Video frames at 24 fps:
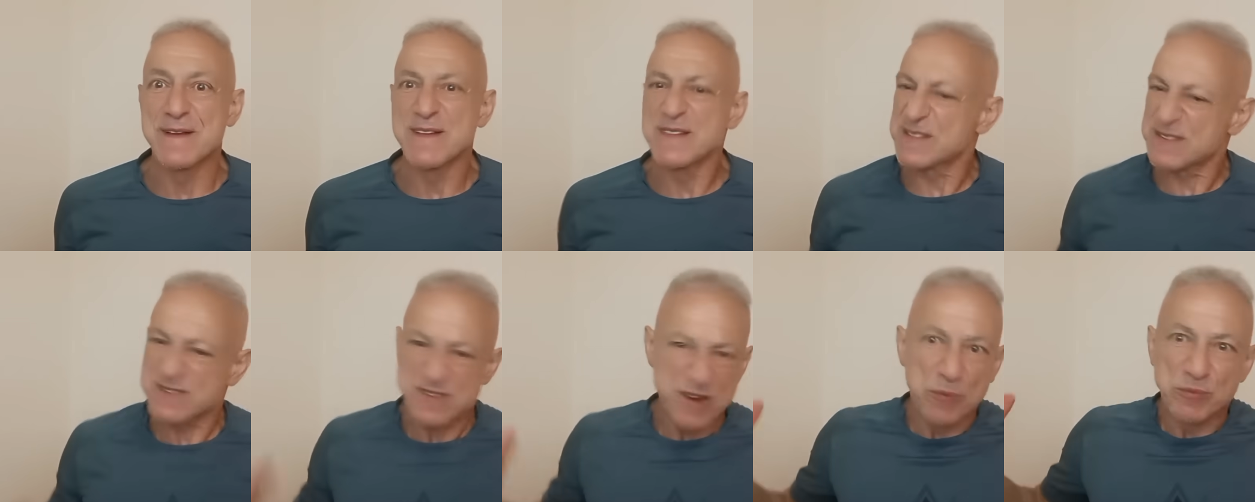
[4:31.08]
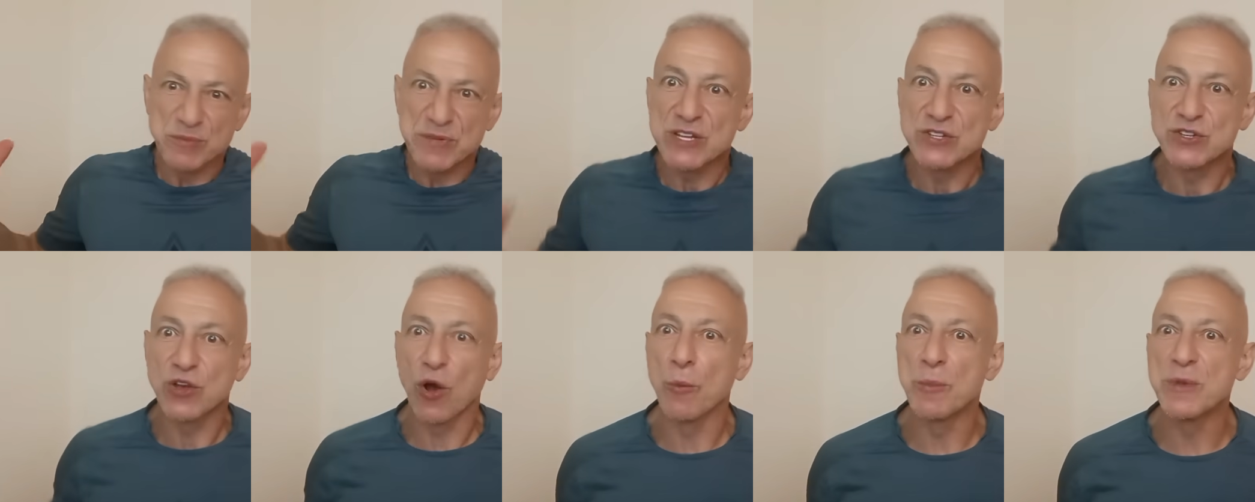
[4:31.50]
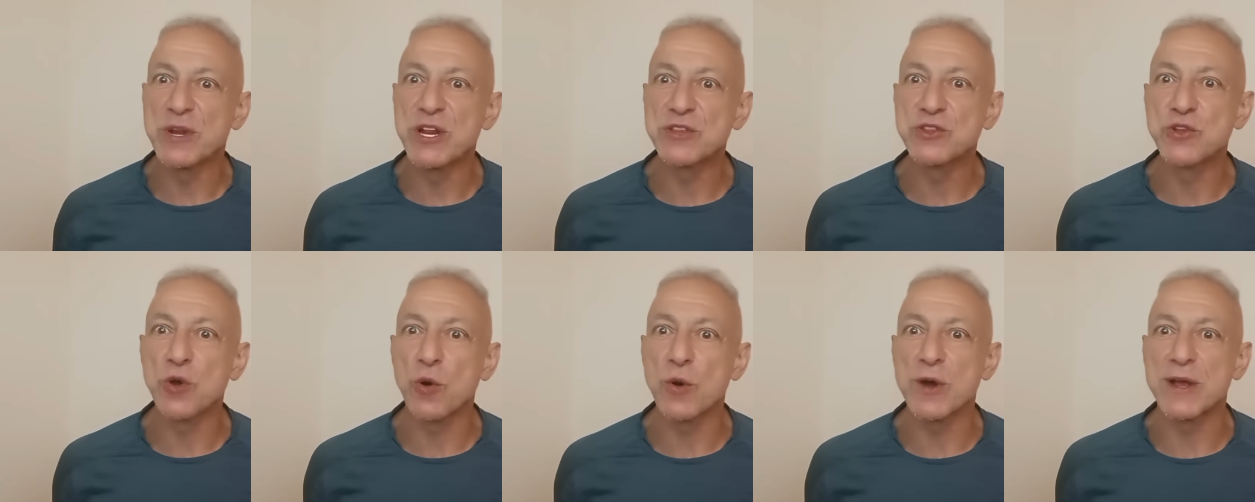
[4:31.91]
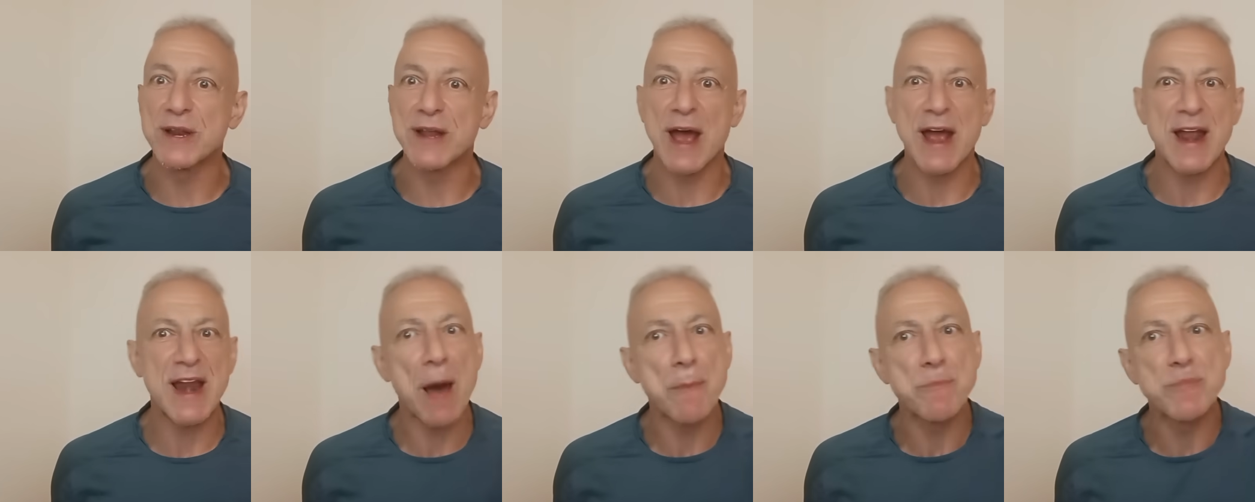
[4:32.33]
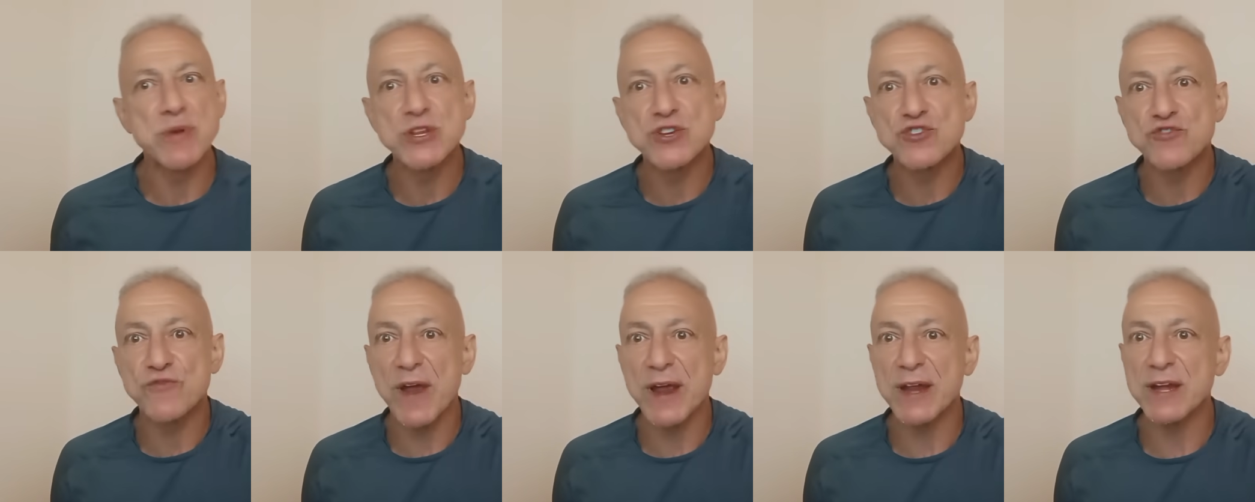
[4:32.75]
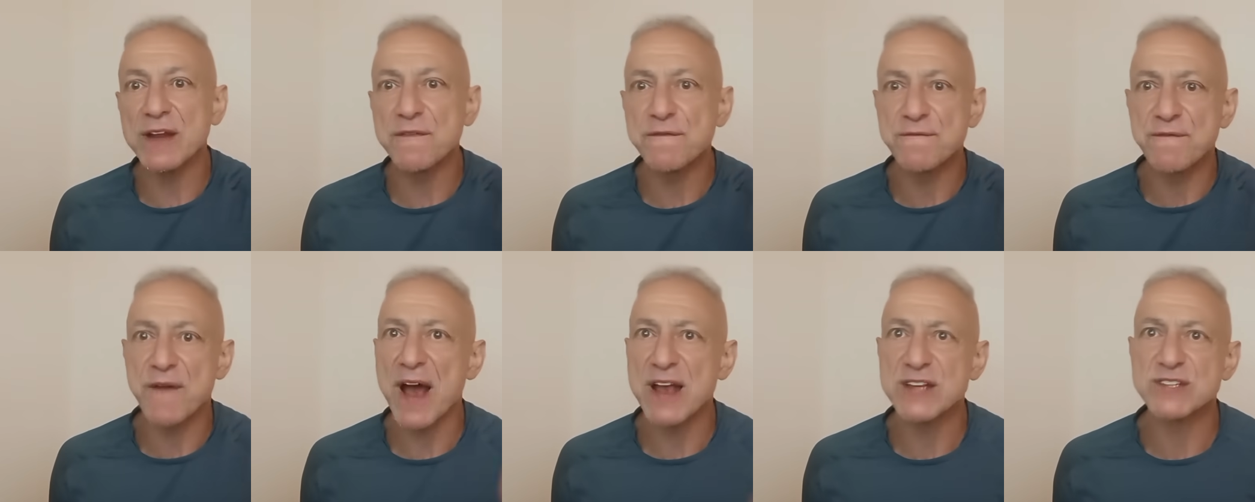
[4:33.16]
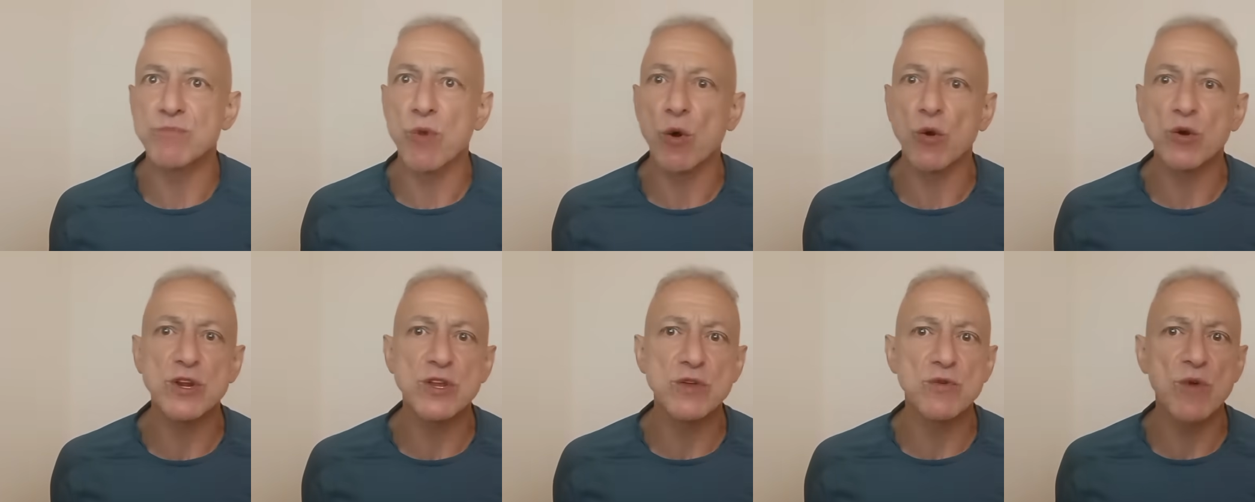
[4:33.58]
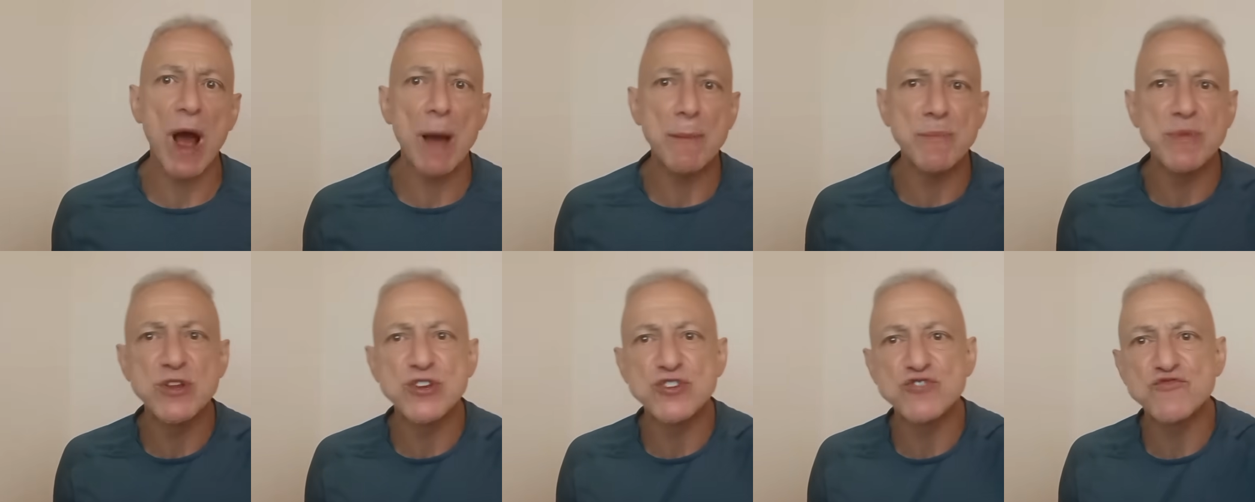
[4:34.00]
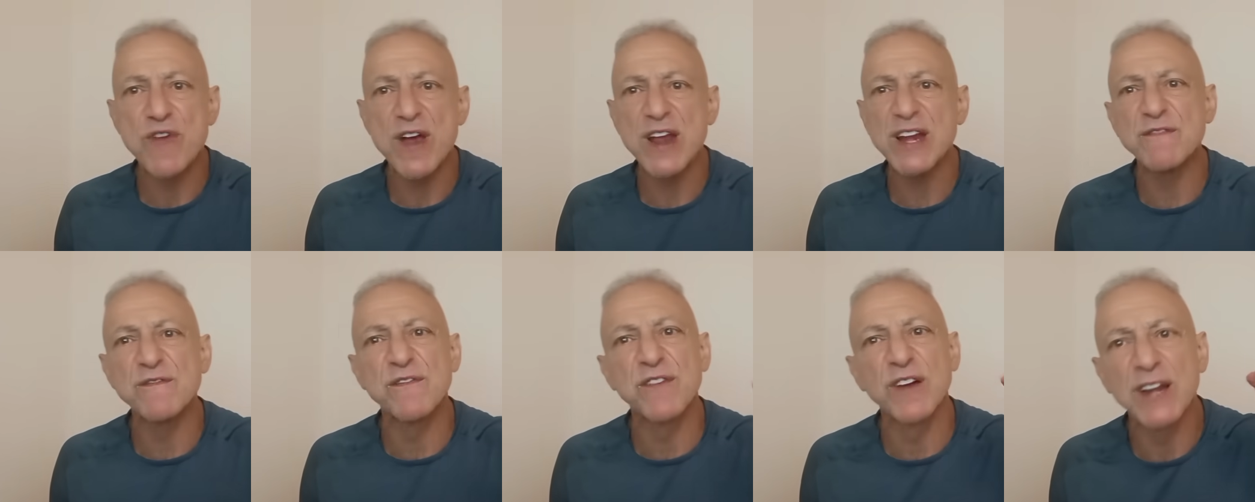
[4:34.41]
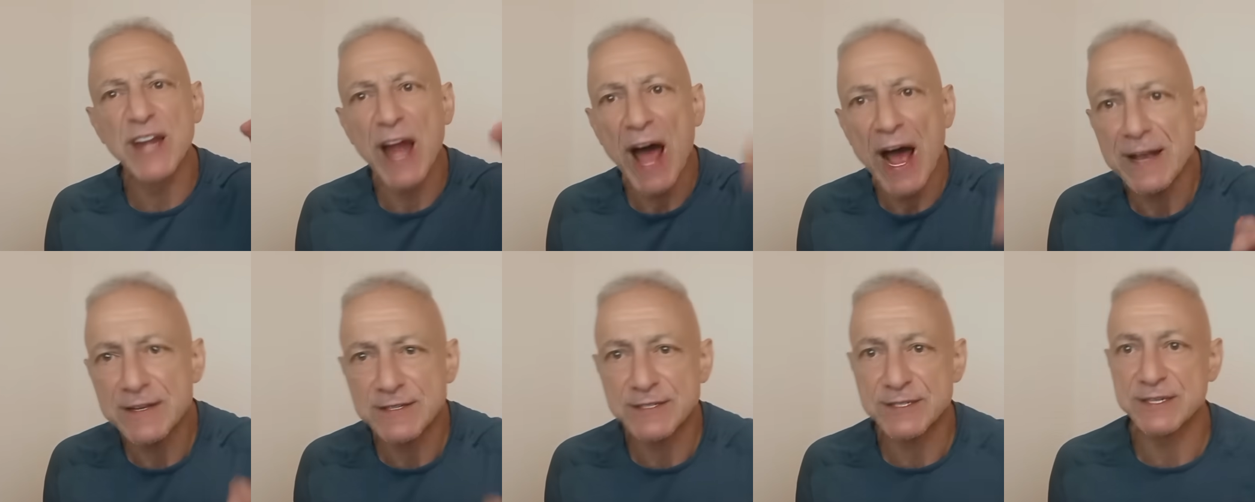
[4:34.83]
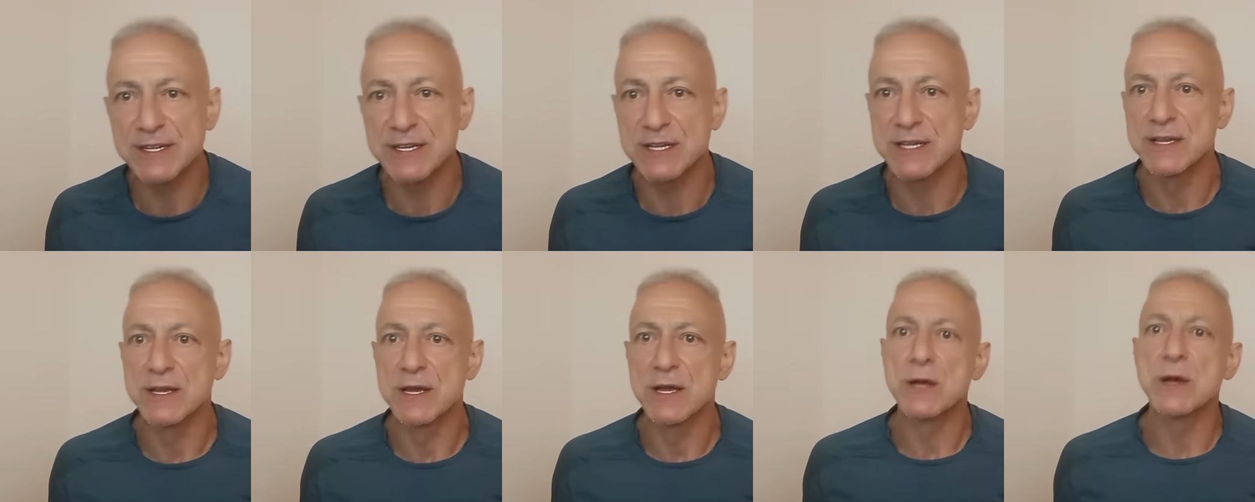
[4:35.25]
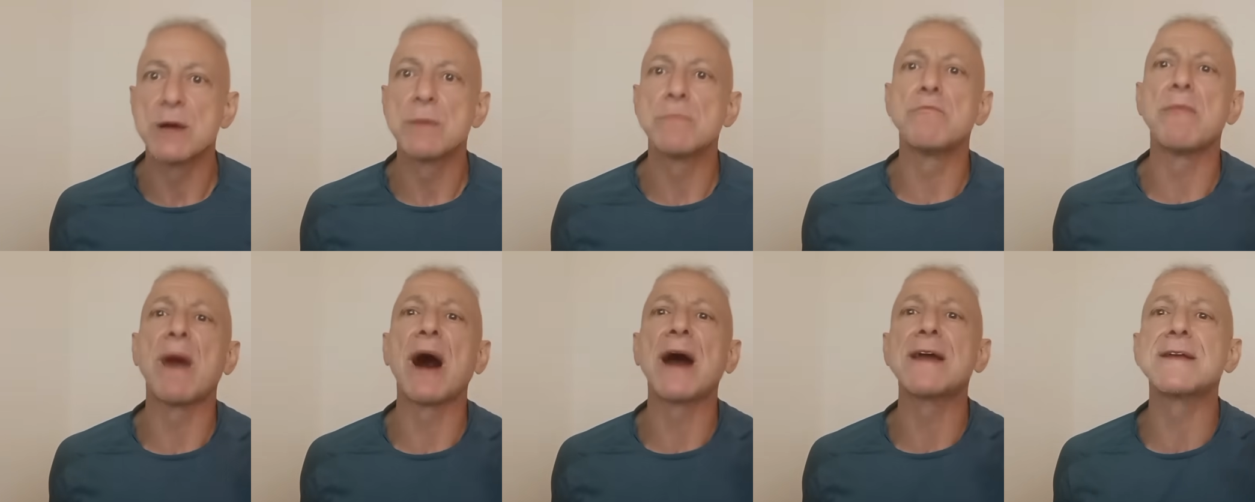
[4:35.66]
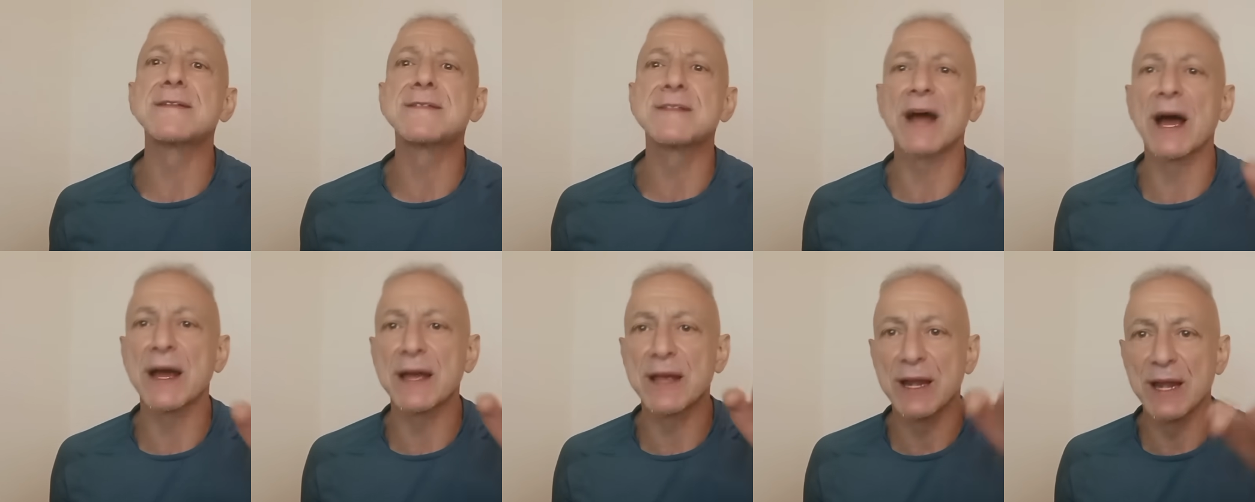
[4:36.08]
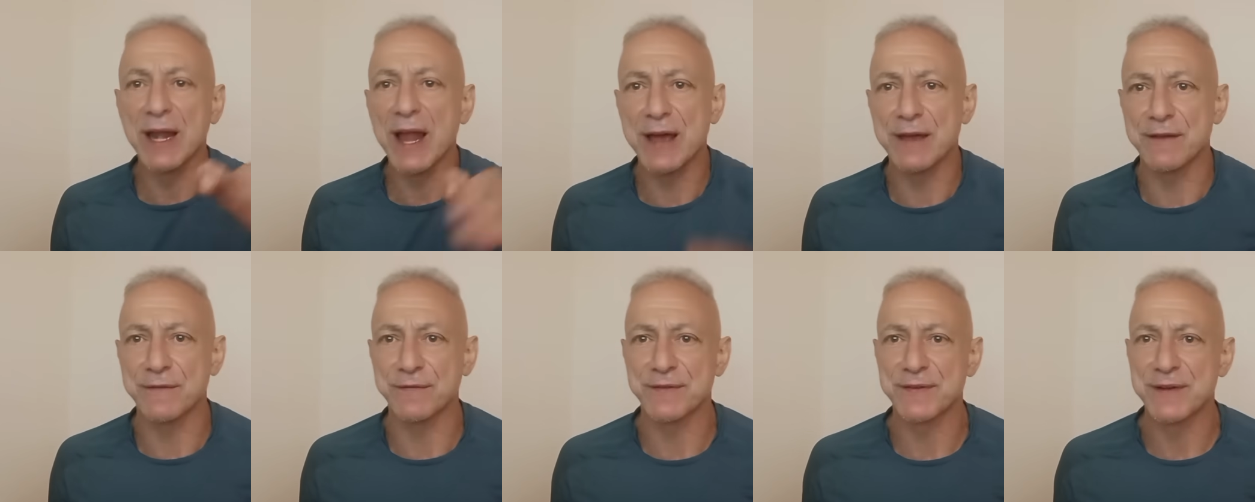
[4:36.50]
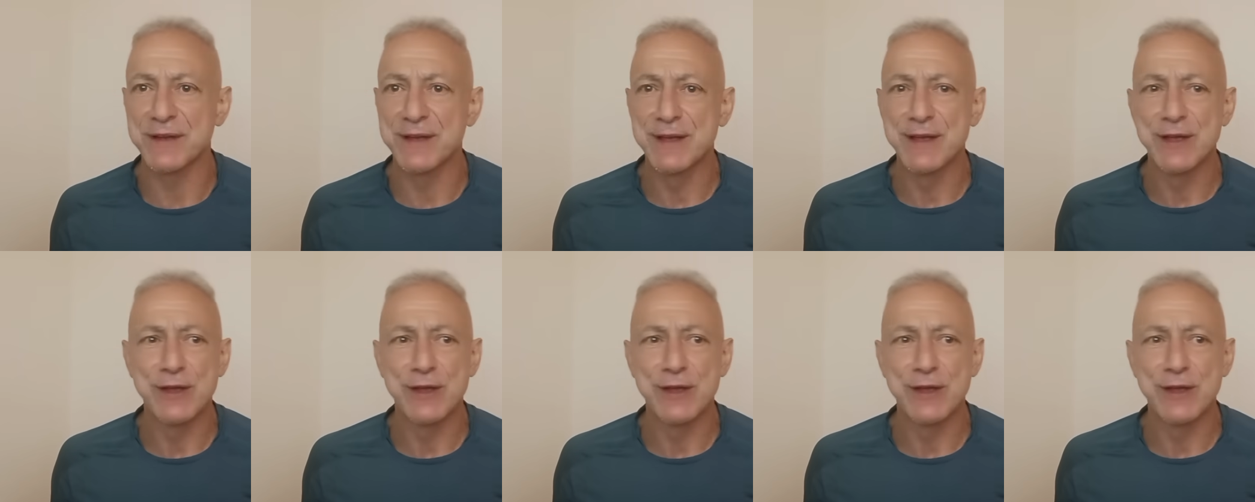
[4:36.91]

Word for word: Something told me to do it. And I've been training fast motor, I've been training velocity my entire life.